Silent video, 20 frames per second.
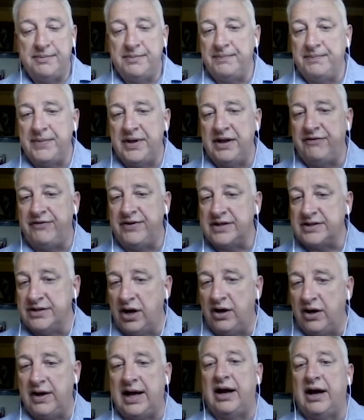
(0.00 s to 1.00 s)
if it's
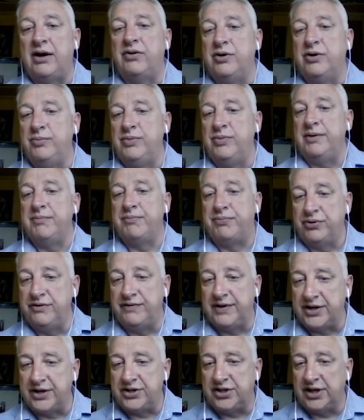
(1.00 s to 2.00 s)
not, how can we improve
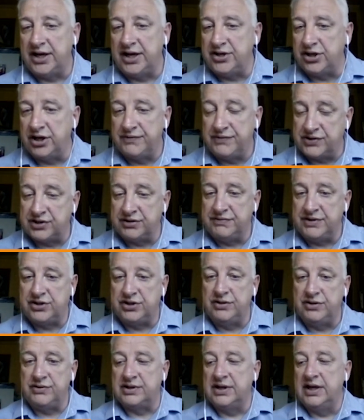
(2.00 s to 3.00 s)
our changeovers to
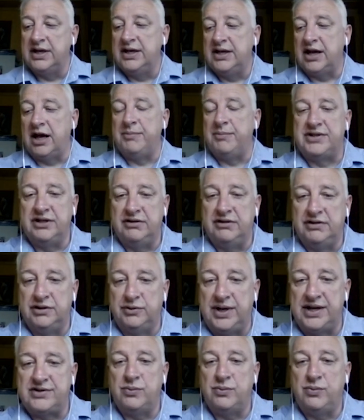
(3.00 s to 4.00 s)
reduce our material
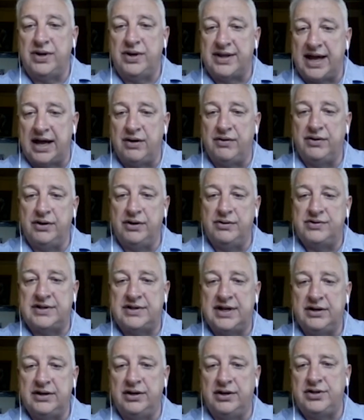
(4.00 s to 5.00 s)
waste without those
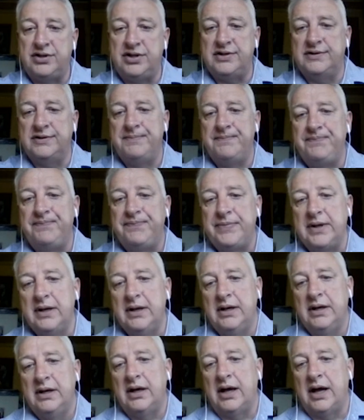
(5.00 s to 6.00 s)
technologies?
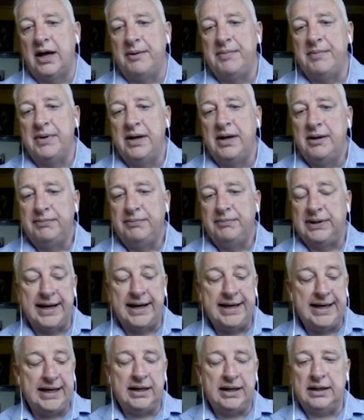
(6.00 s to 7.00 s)

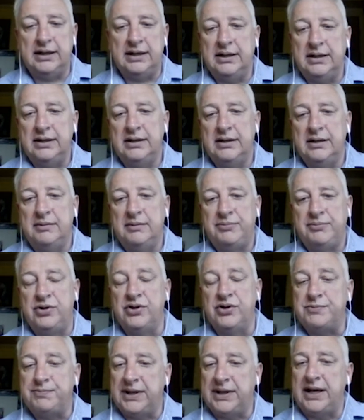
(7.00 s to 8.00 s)
Planning
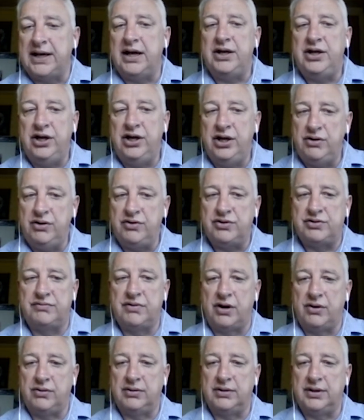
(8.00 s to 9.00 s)
does play a huge
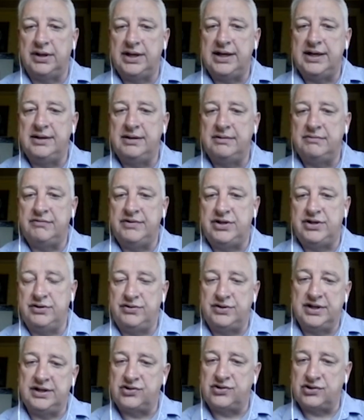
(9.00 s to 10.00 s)
role in
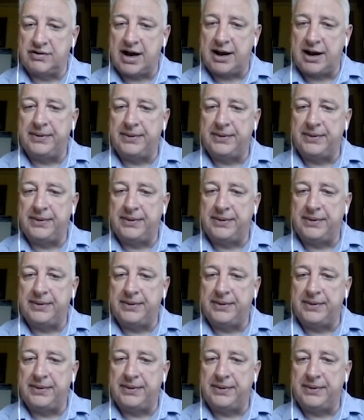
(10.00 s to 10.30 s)
reducing scrap